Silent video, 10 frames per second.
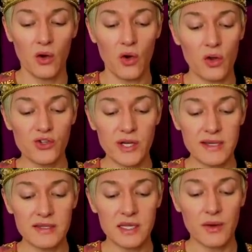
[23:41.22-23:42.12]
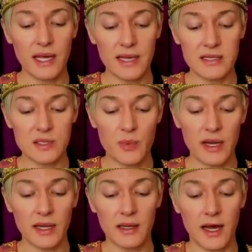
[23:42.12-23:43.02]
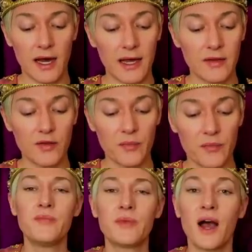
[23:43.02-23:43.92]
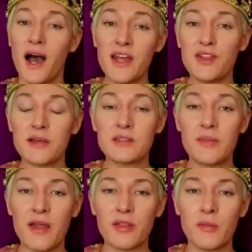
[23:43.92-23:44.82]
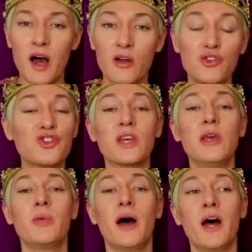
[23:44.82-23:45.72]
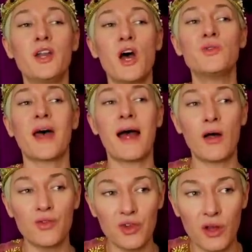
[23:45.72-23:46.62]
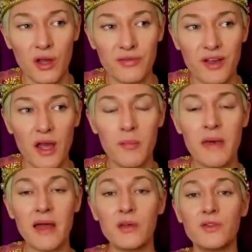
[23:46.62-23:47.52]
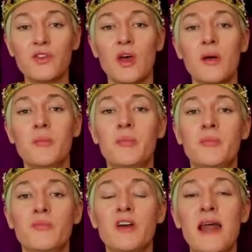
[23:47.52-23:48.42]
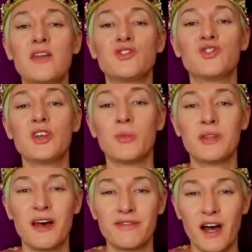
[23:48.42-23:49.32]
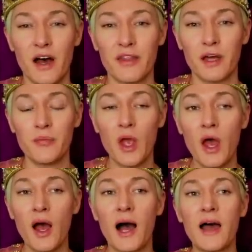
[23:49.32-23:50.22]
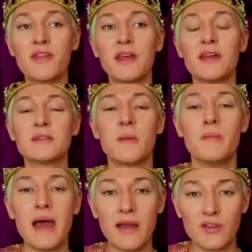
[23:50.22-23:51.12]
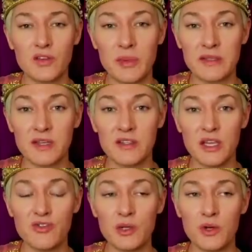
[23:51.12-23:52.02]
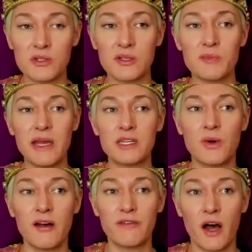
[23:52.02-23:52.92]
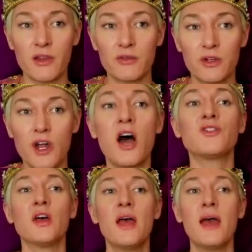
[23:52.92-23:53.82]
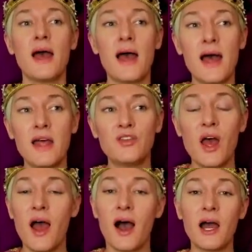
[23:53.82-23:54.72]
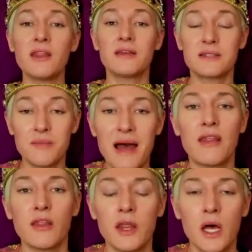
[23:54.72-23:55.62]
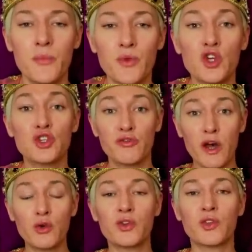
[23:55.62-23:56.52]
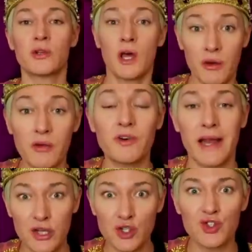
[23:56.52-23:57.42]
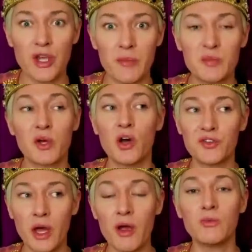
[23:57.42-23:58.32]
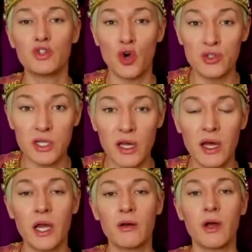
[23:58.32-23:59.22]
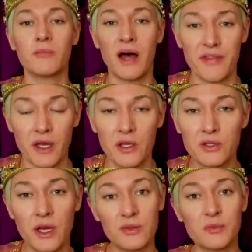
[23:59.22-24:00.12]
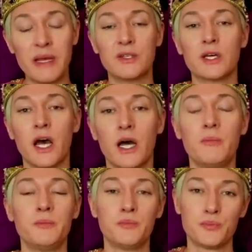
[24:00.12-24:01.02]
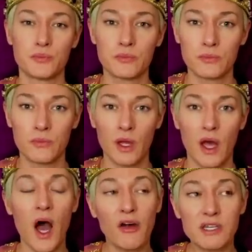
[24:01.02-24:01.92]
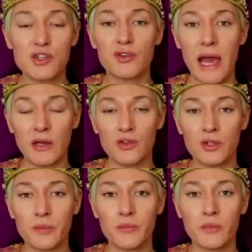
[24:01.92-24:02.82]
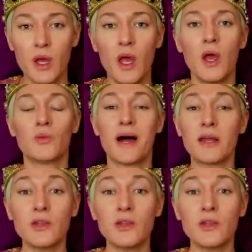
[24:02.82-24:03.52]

All she is doing is spreading lies. I think Samantha Markle should keep her nose out of Meghan's relationship with her father. I think it's Meghan's business if she wants to speak to her father or not. And I think Samantha should focus on her own relationships because her own daughter and her own mother don't speak to her, are estranged. Why